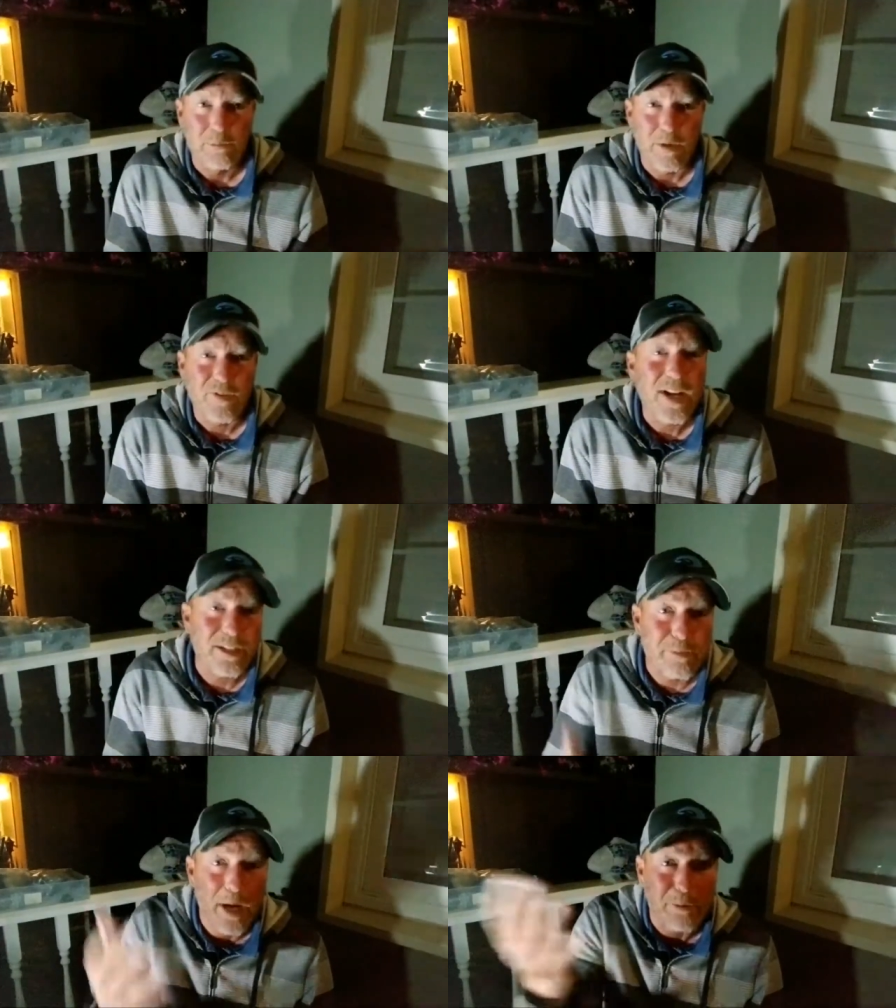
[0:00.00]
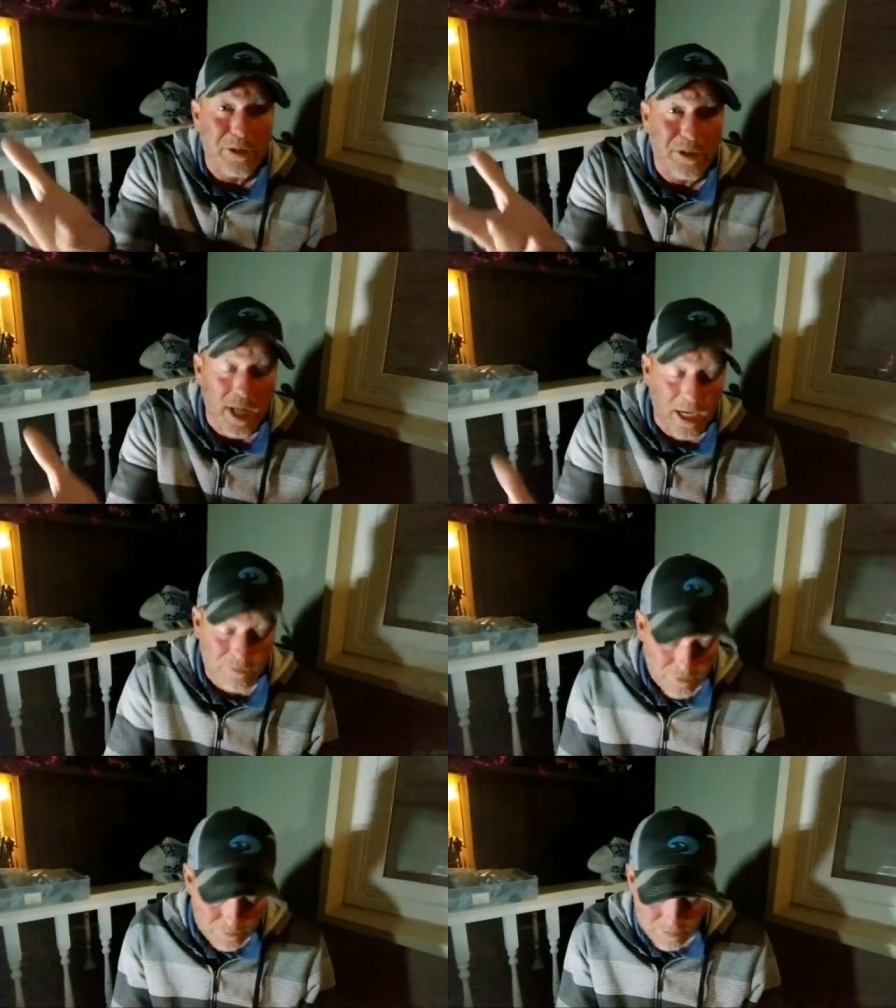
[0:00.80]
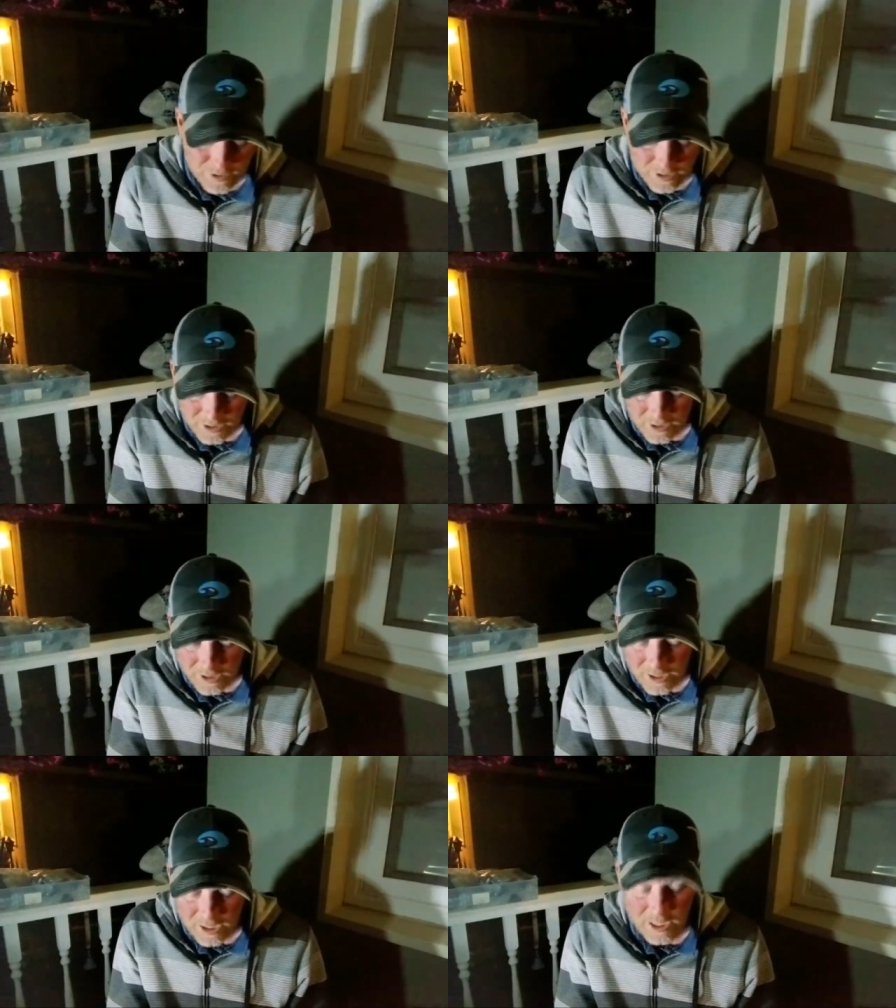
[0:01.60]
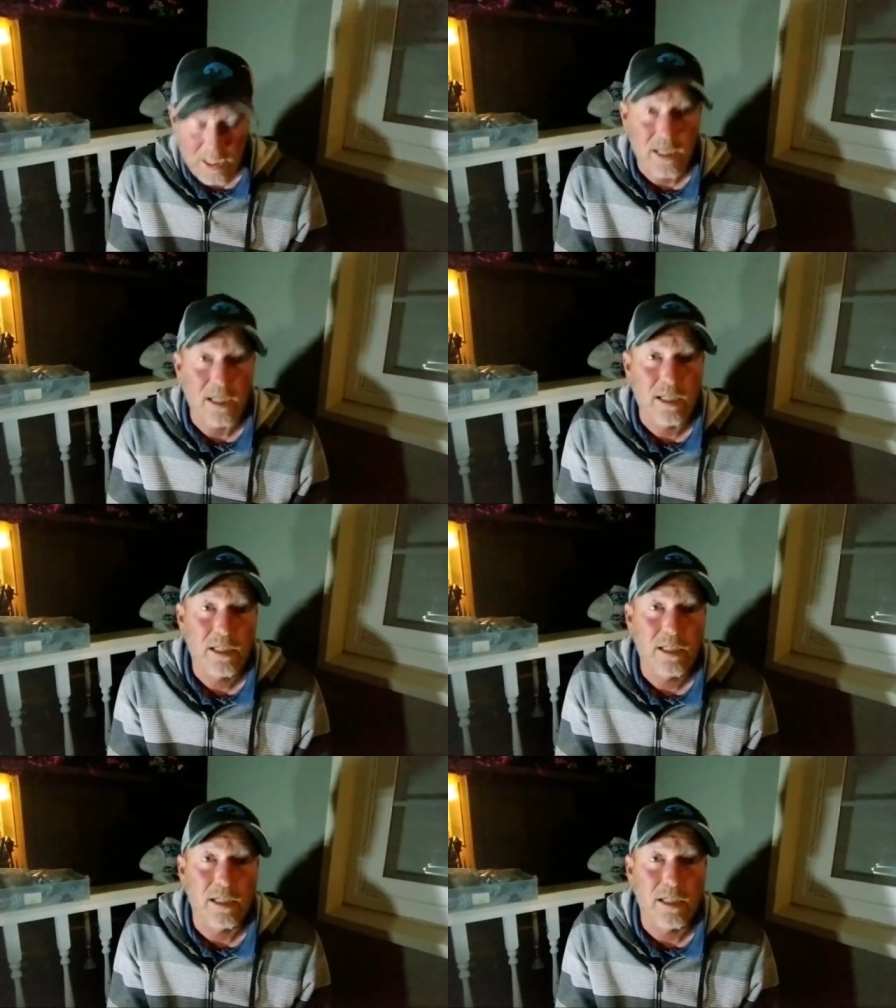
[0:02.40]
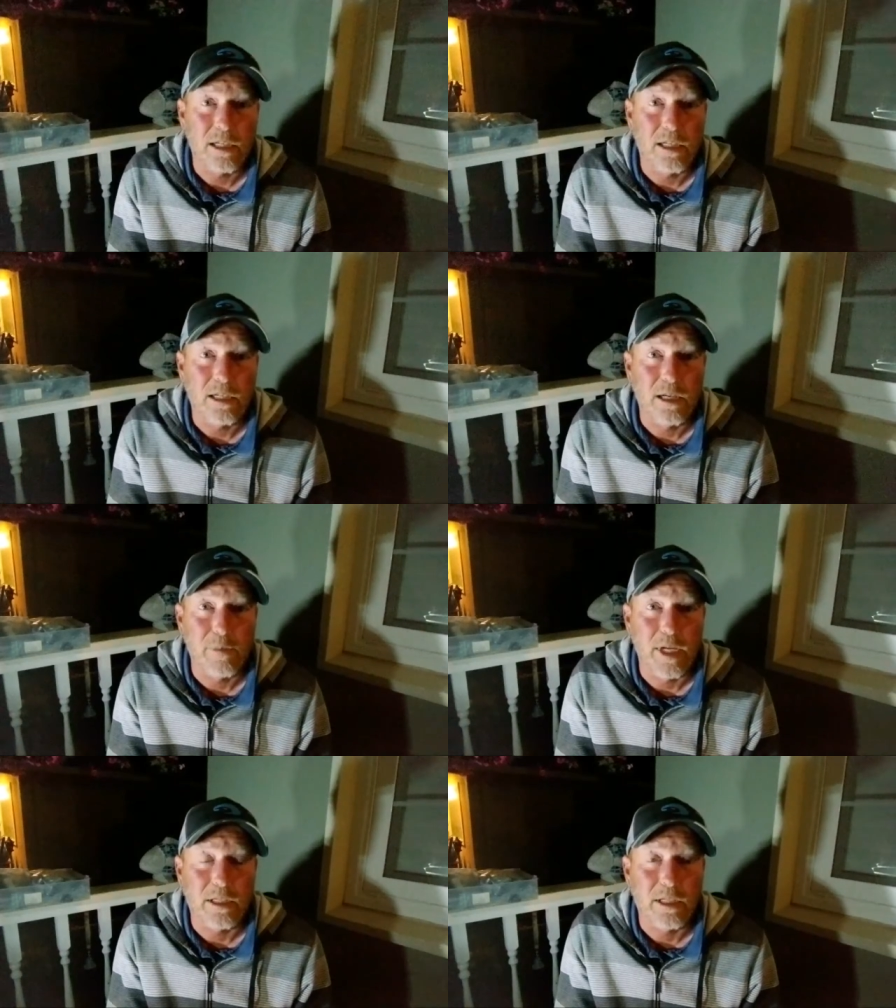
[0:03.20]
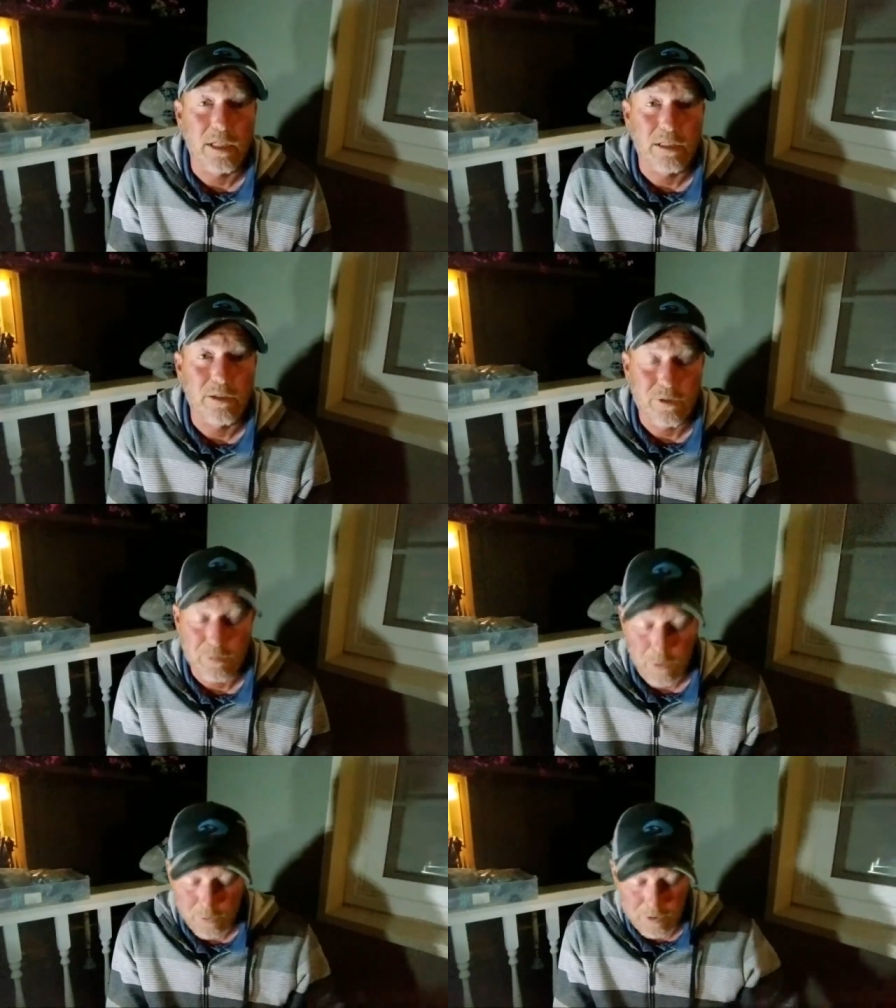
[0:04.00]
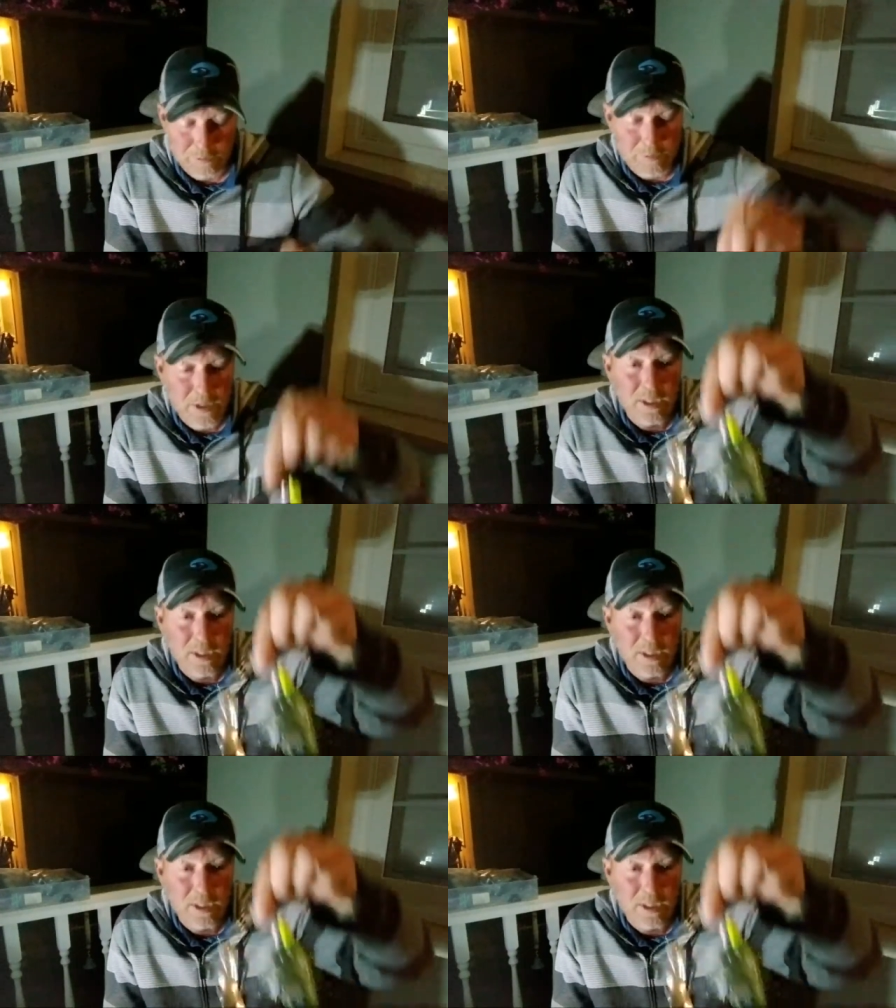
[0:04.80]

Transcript: I found a spot where there's a lot of them, and I might do some more with them.